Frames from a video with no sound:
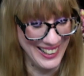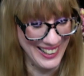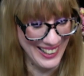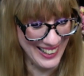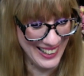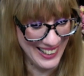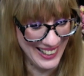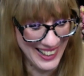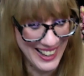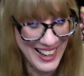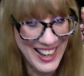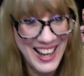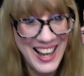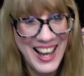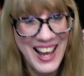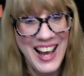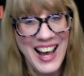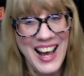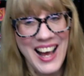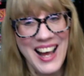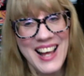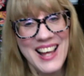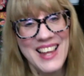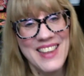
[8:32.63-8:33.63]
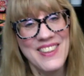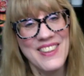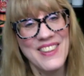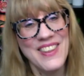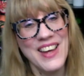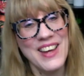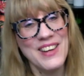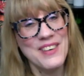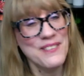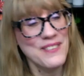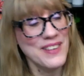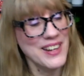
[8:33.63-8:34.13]

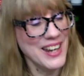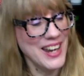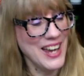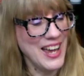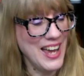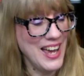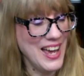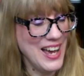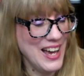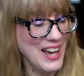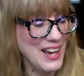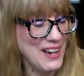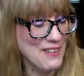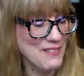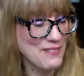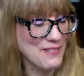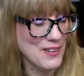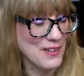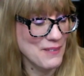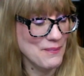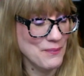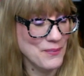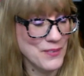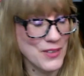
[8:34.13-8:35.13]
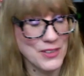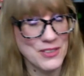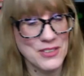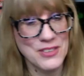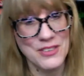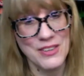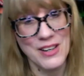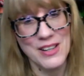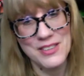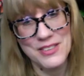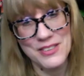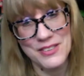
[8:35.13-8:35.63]
Then we have the
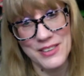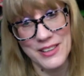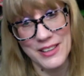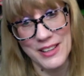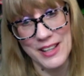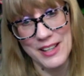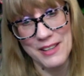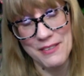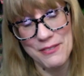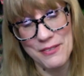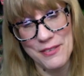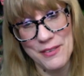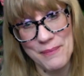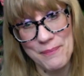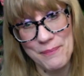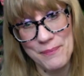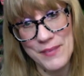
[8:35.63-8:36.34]
stress relief.